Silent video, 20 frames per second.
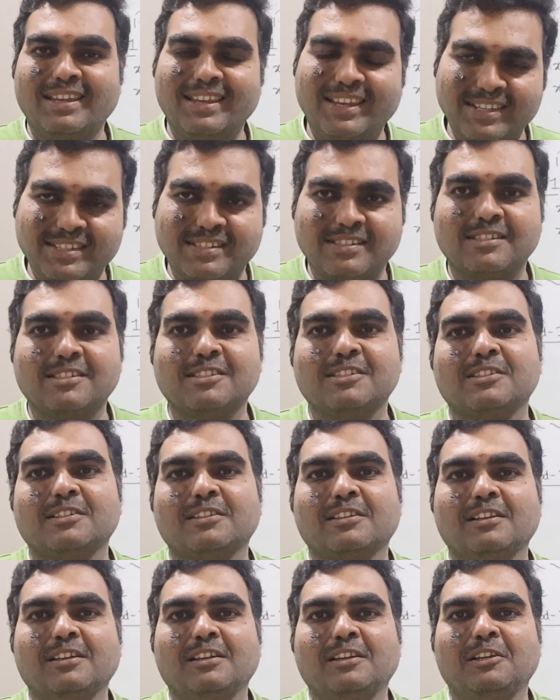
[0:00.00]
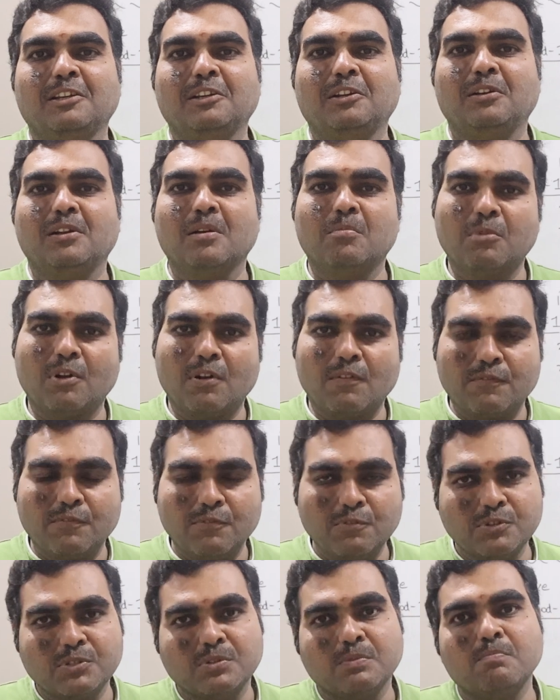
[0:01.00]
Yes, number
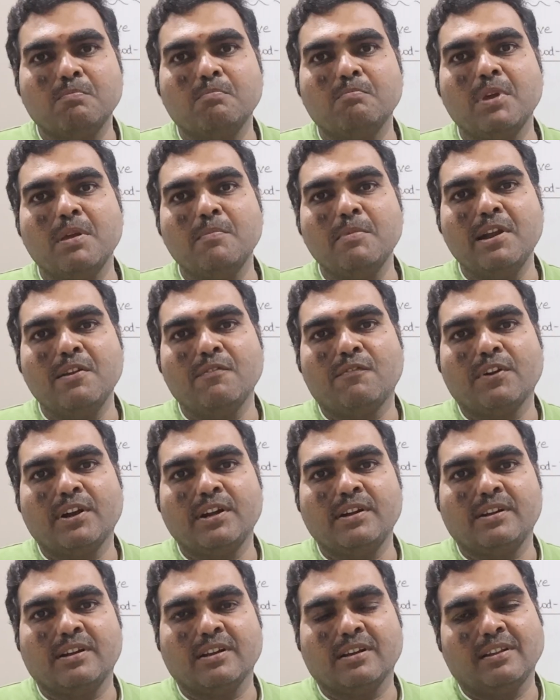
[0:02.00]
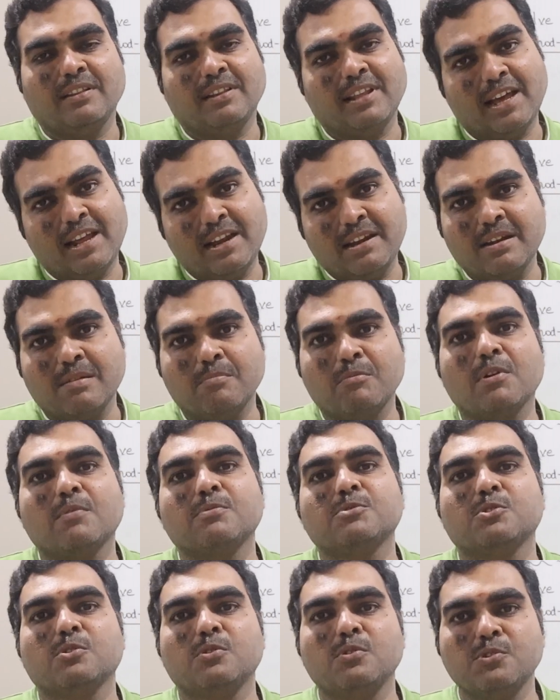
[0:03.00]
of roots may be different than number
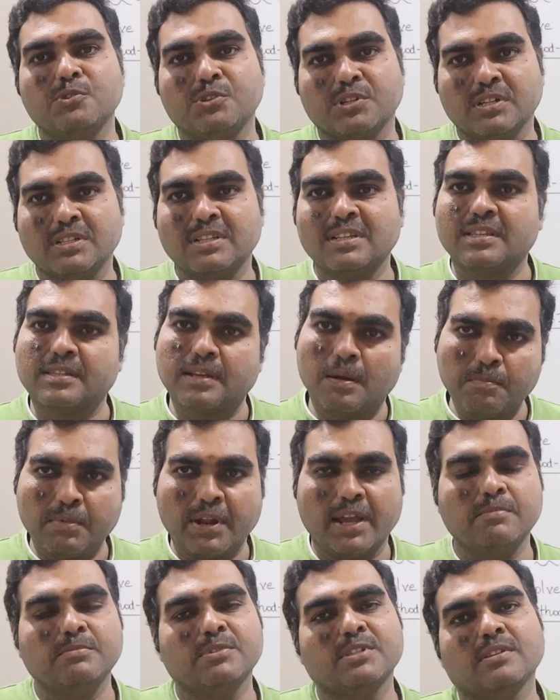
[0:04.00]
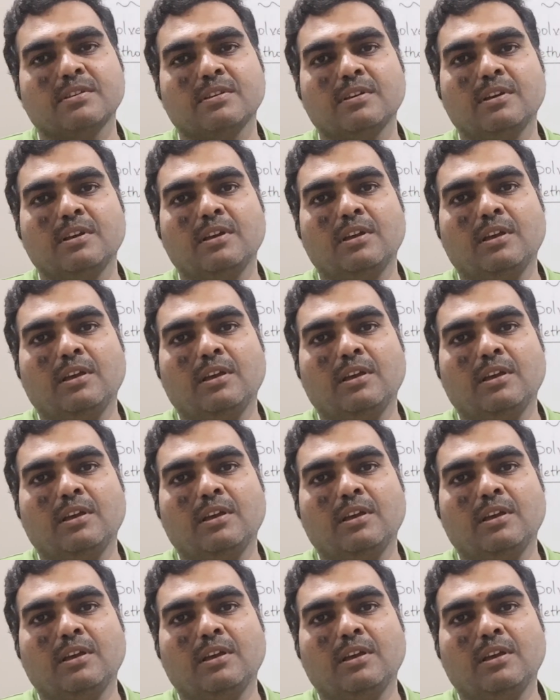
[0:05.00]
of solutions sometimes.